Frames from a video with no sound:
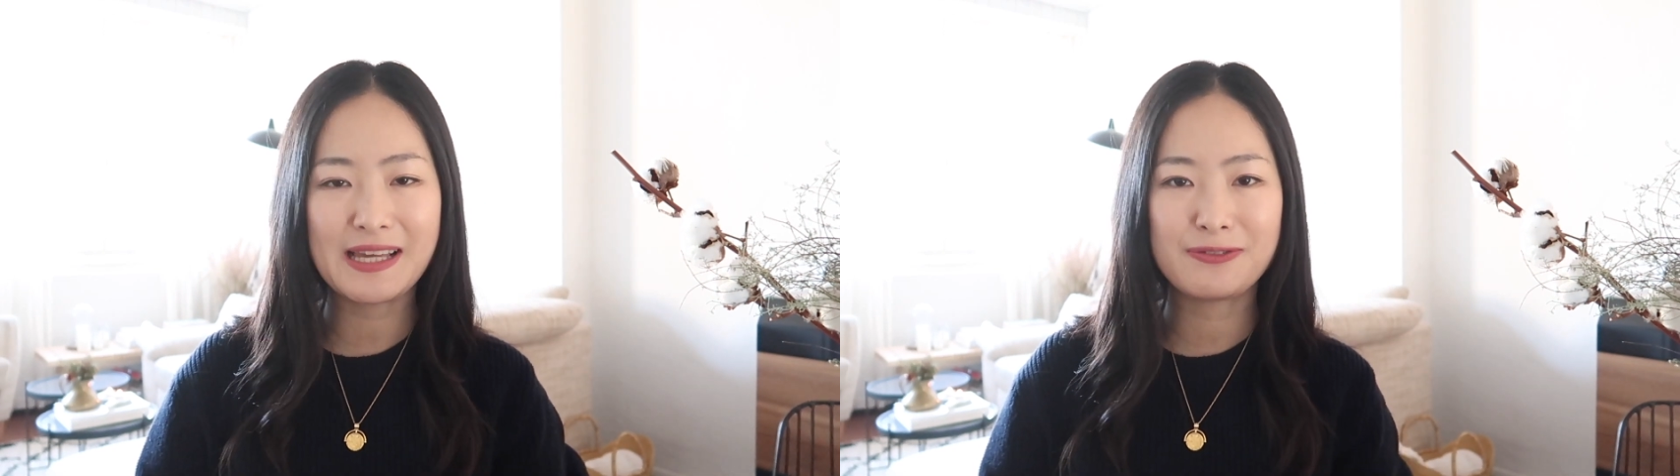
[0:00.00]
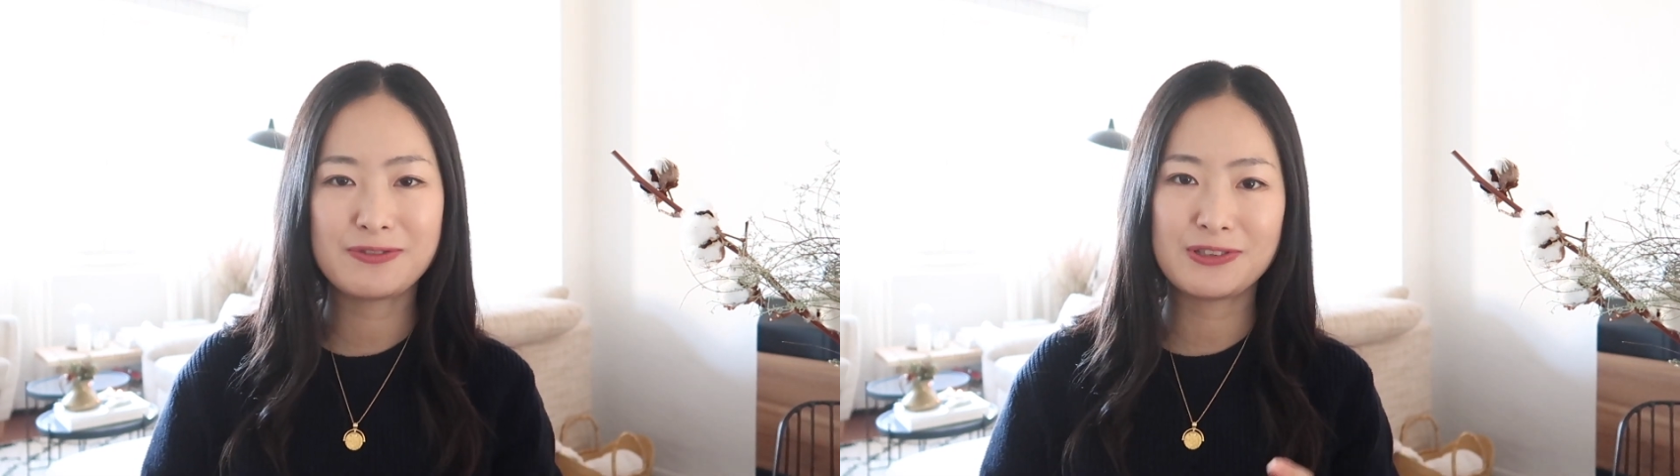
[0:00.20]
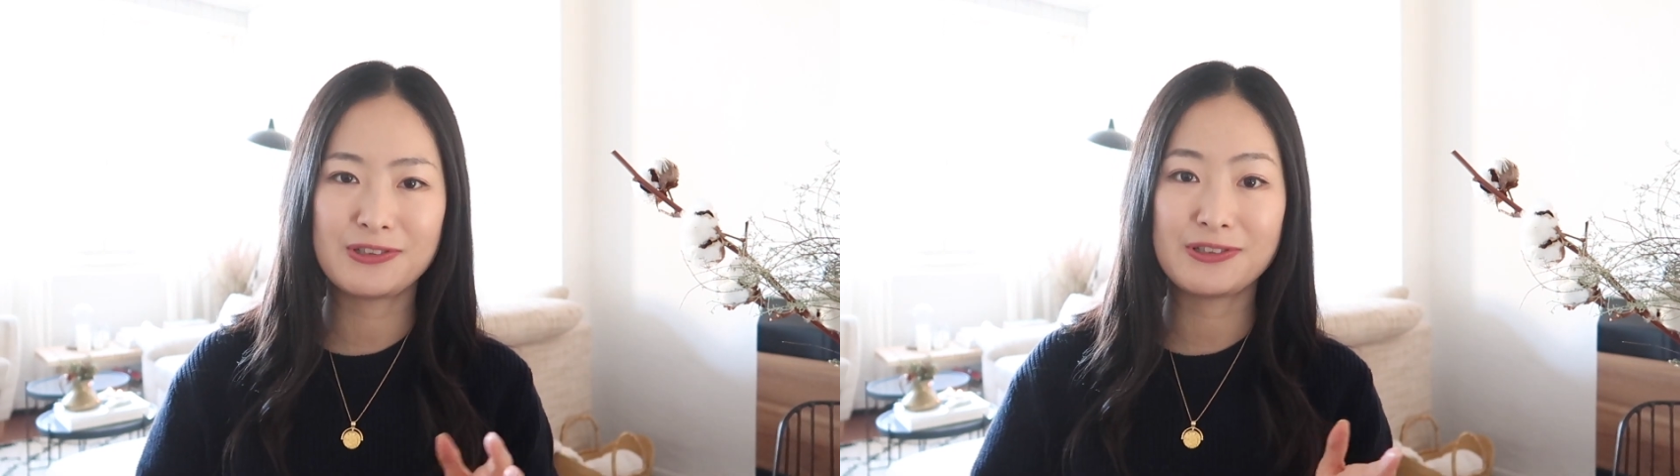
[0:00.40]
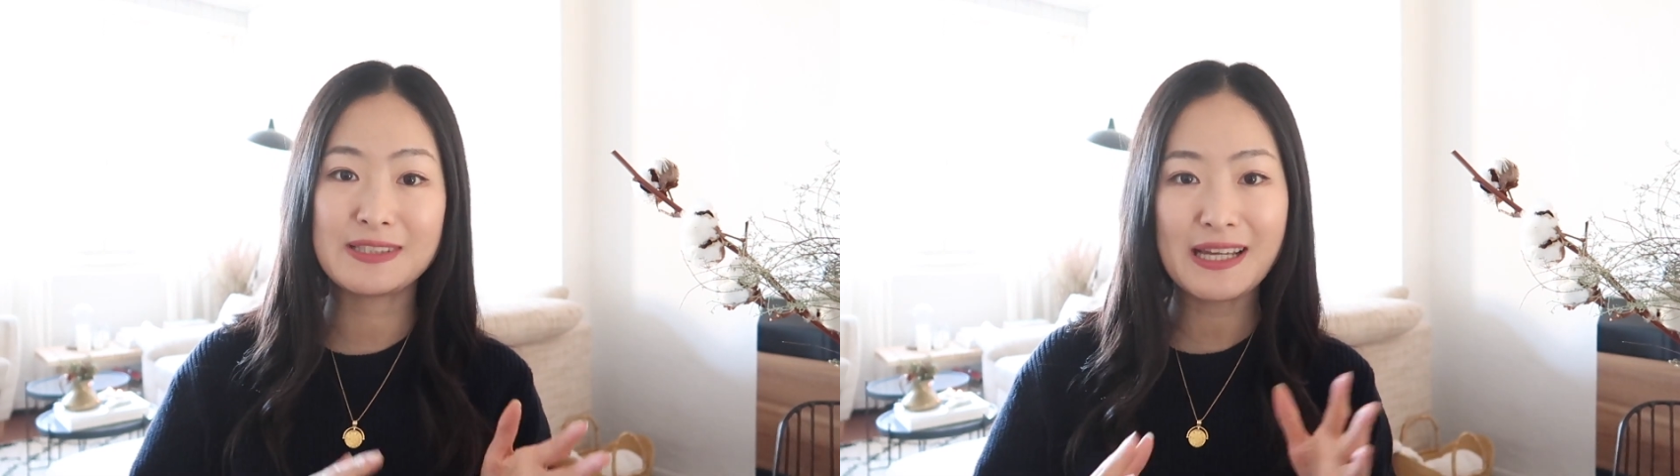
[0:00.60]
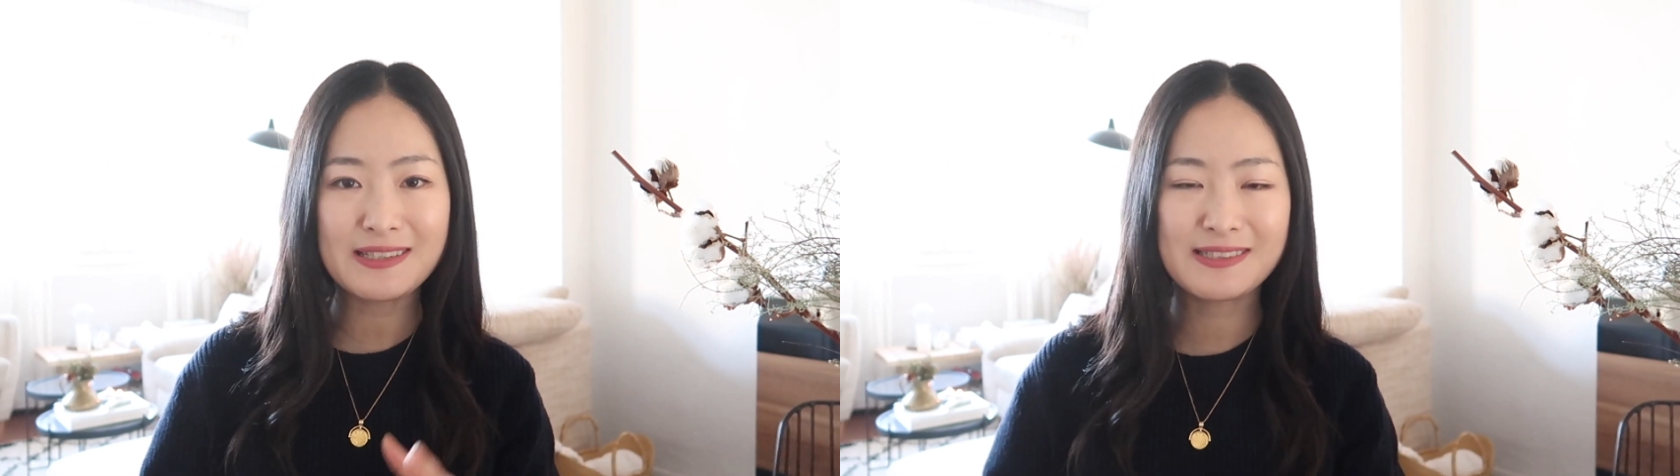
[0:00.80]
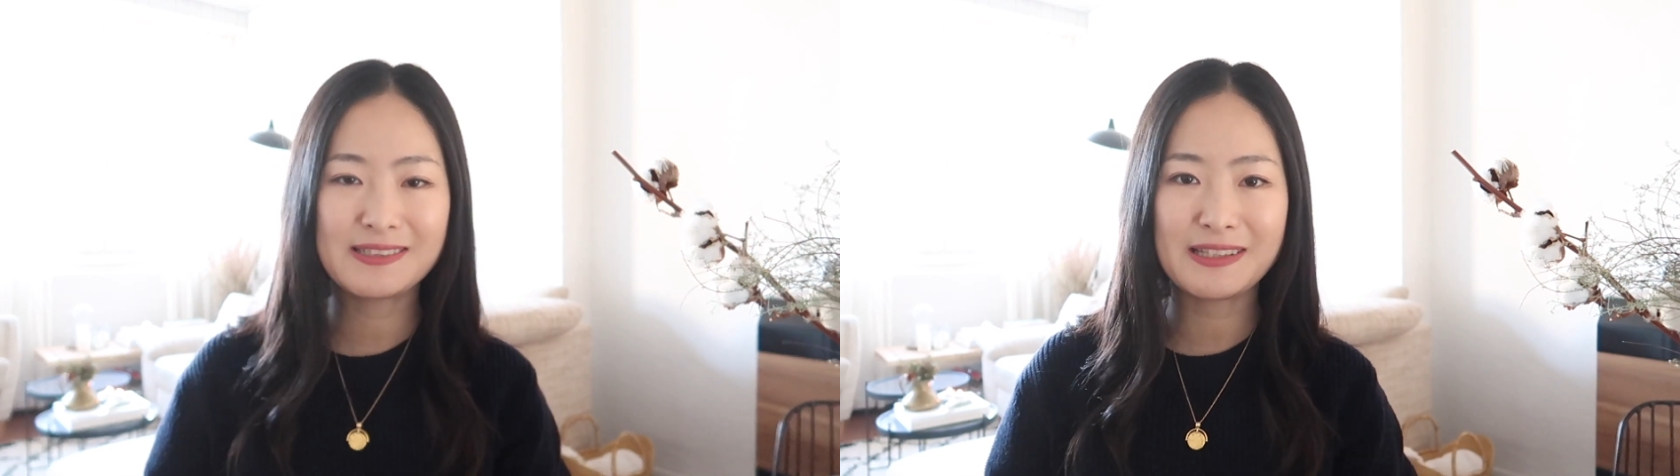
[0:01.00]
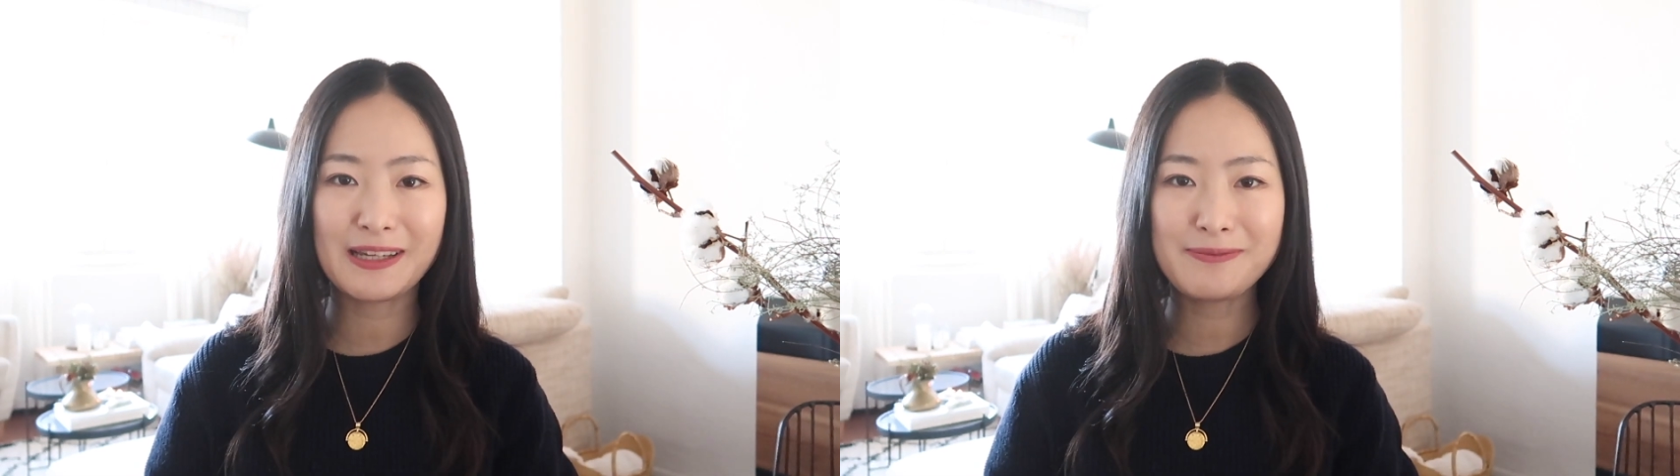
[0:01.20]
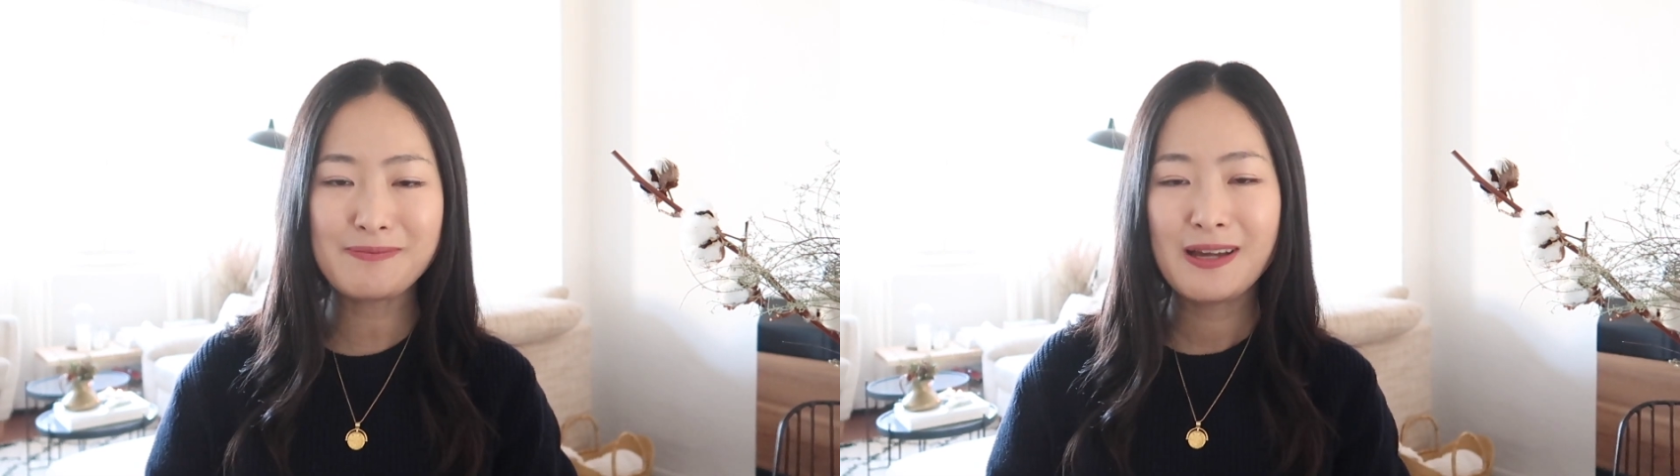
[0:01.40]
after testing
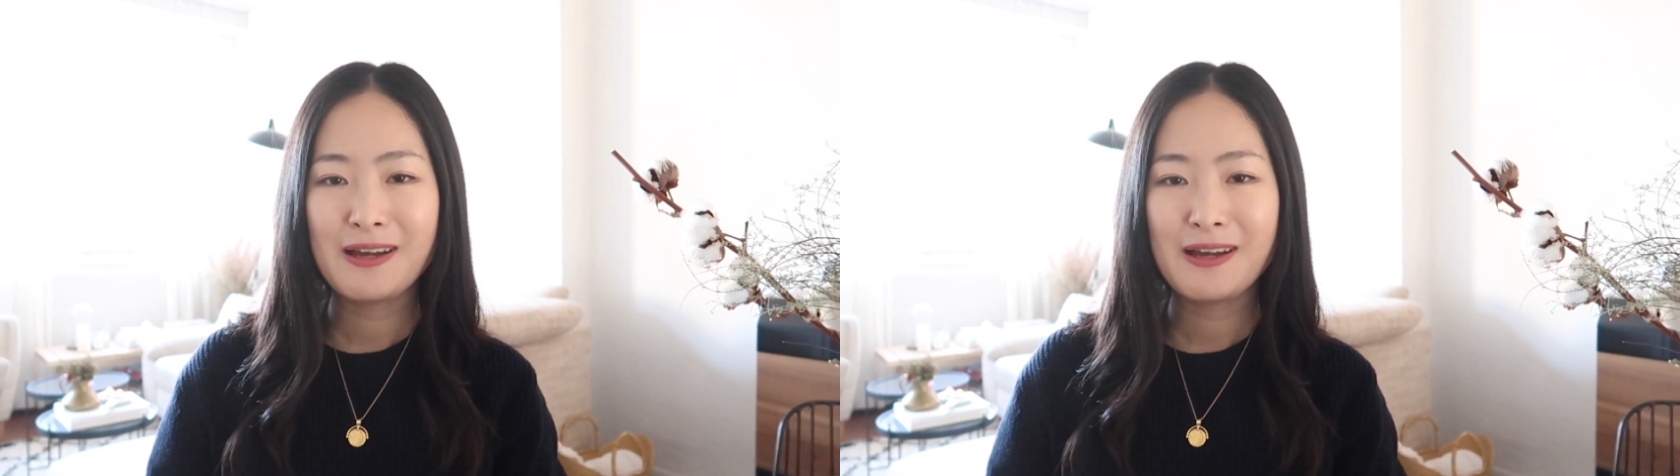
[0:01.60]
them